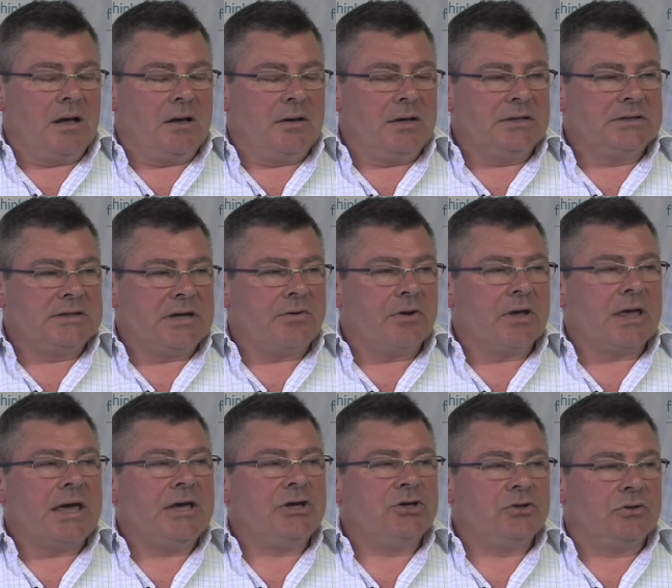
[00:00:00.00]

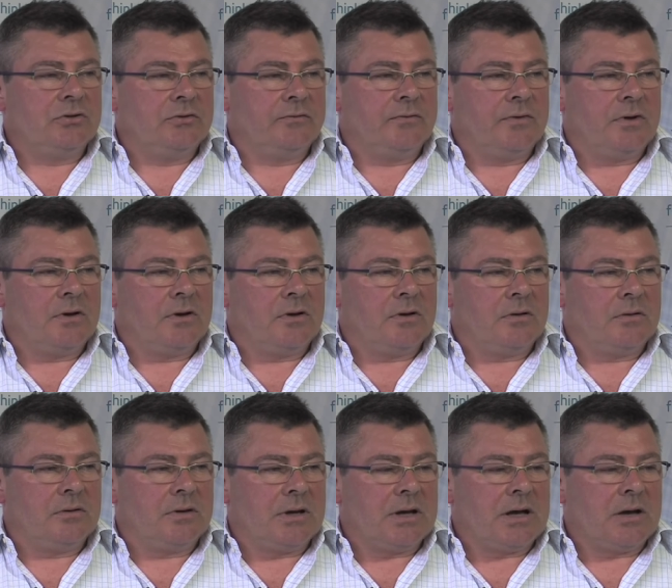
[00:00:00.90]
interrogation of
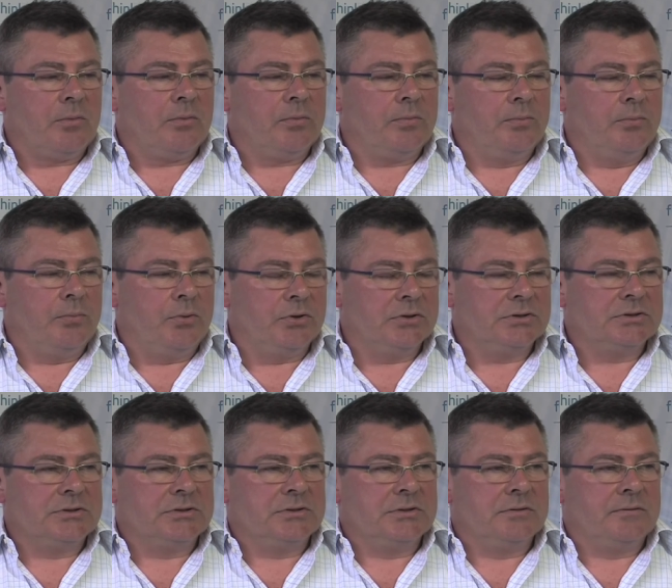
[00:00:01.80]
our
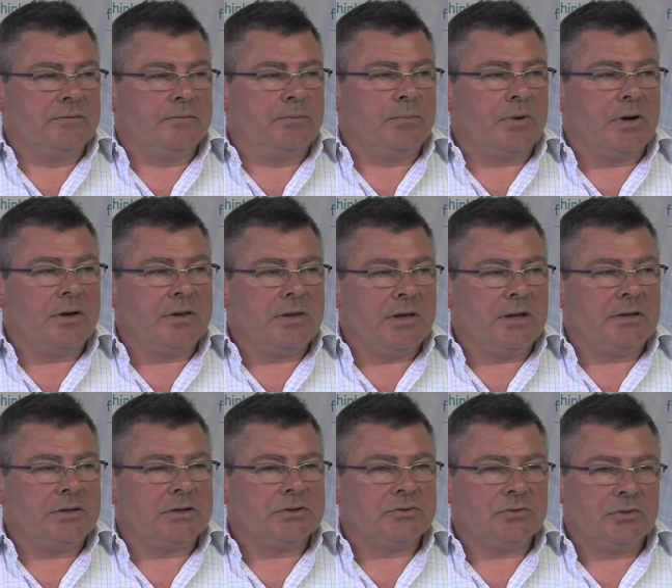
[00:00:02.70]
outputs by the
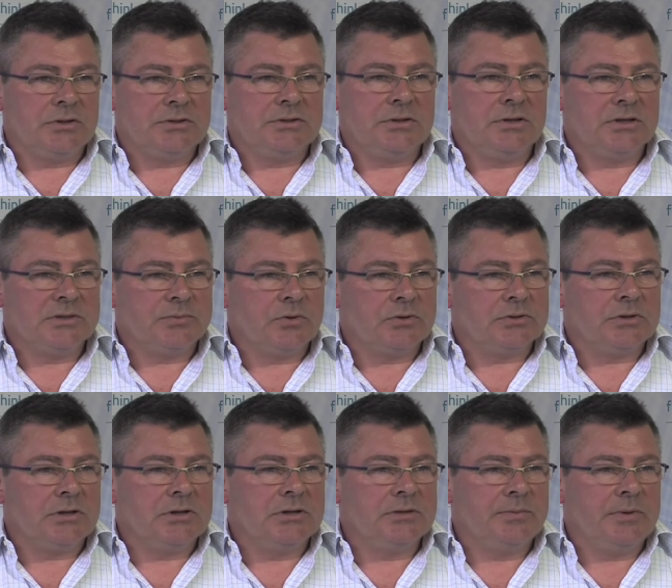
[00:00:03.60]
industrialists in this
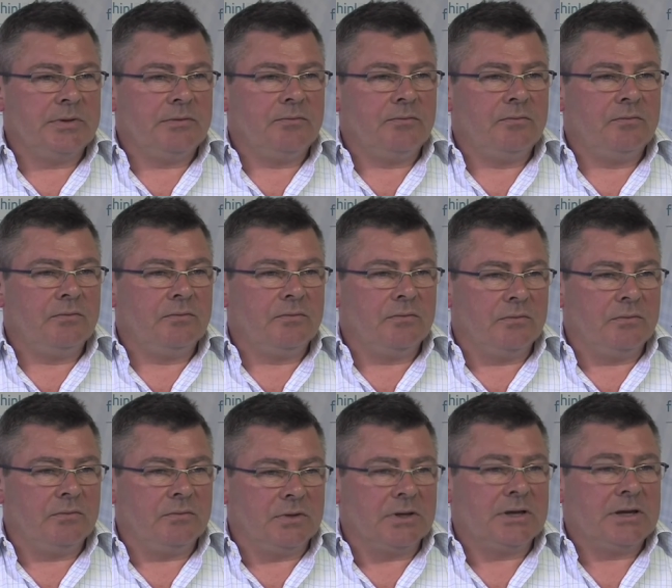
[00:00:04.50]
project has been
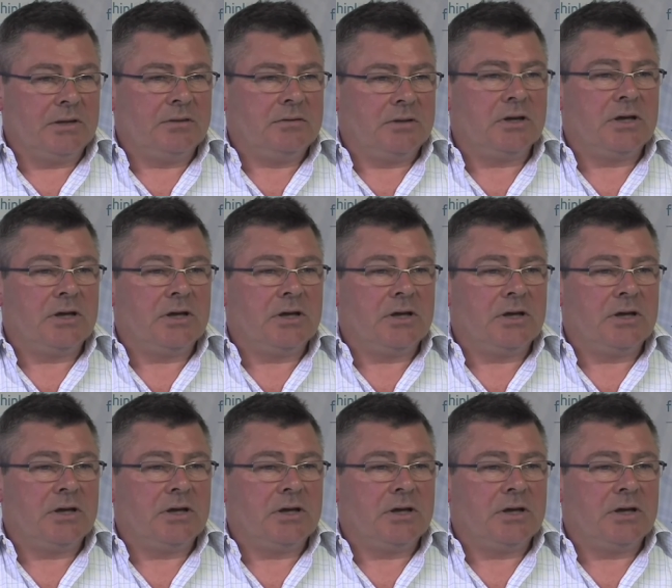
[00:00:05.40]
the